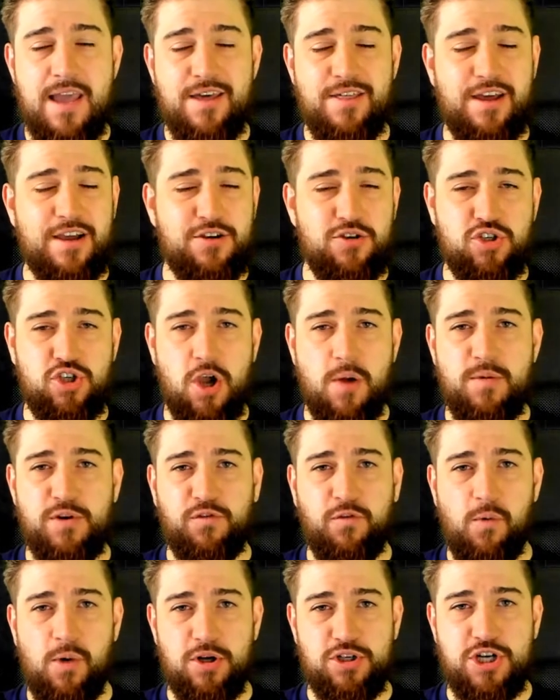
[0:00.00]
Thank you so much
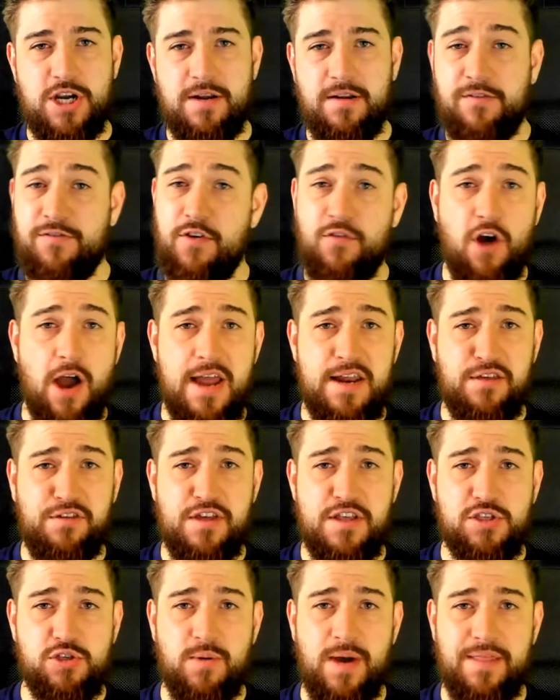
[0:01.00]
for watching. If you've got
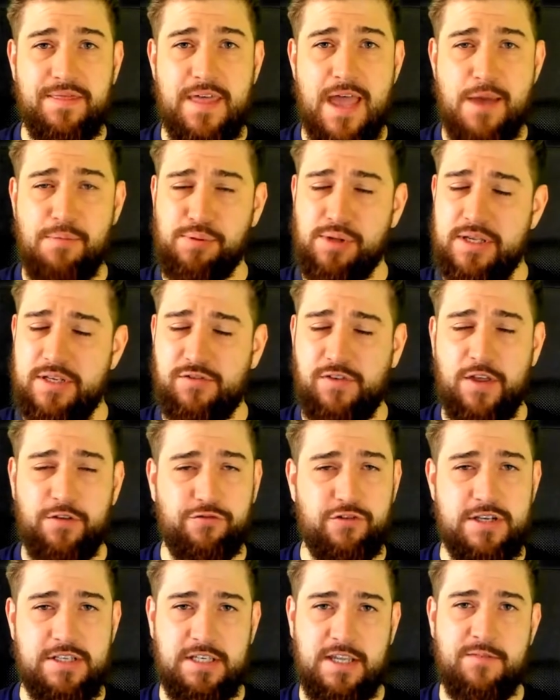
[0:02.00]
anything to add there, please feel
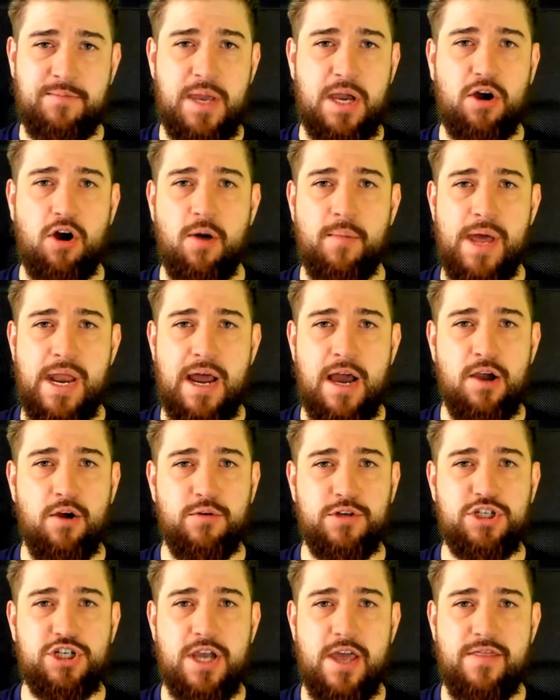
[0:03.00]
free to leave me a comment. I
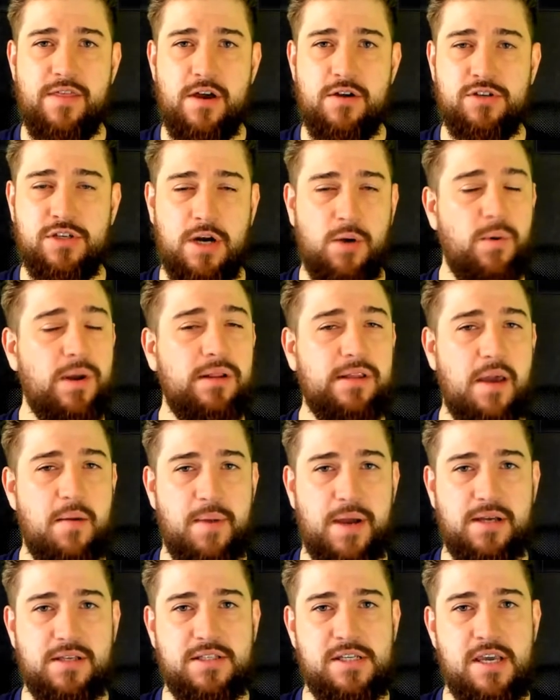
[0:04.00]
always check those and I will get
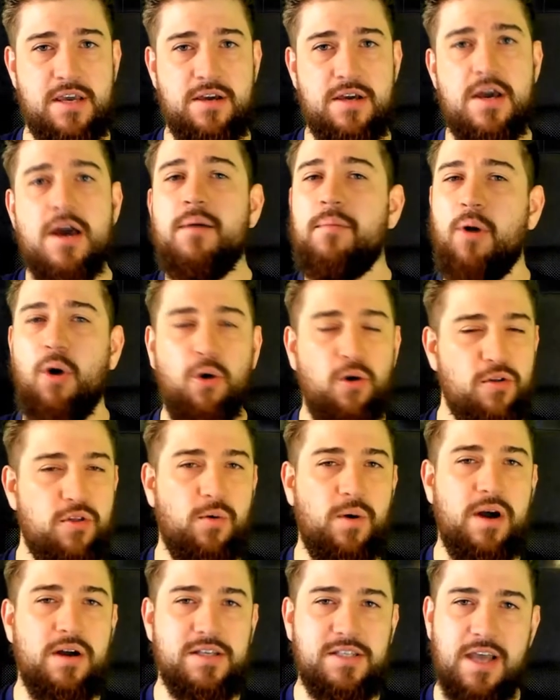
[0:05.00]
back to you. But
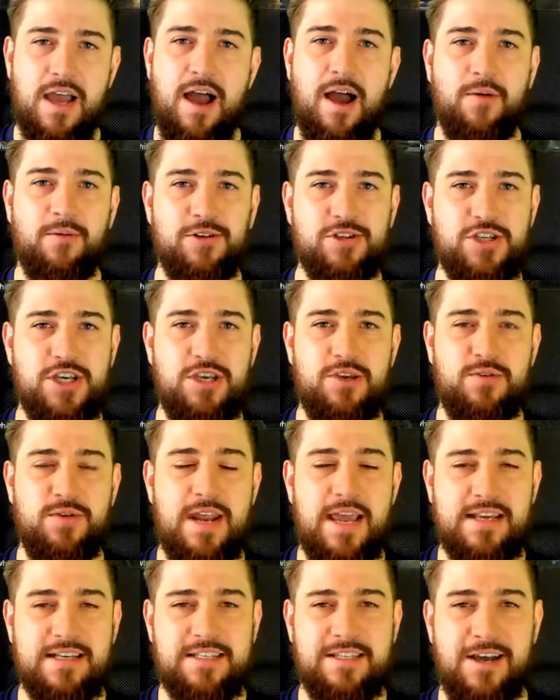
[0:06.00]
otherwise, I will see you
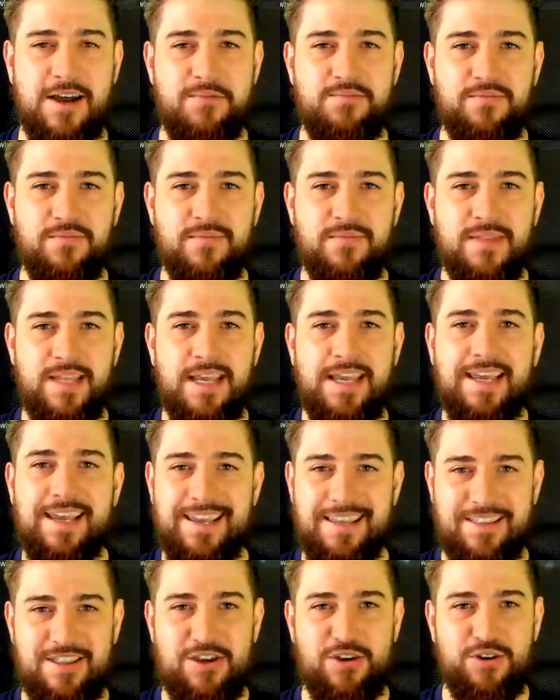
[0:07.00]
next time
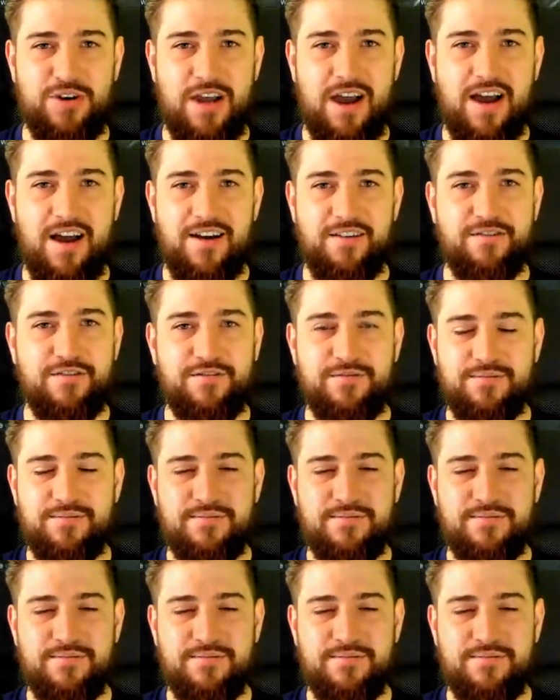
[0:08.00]
in the Underhive.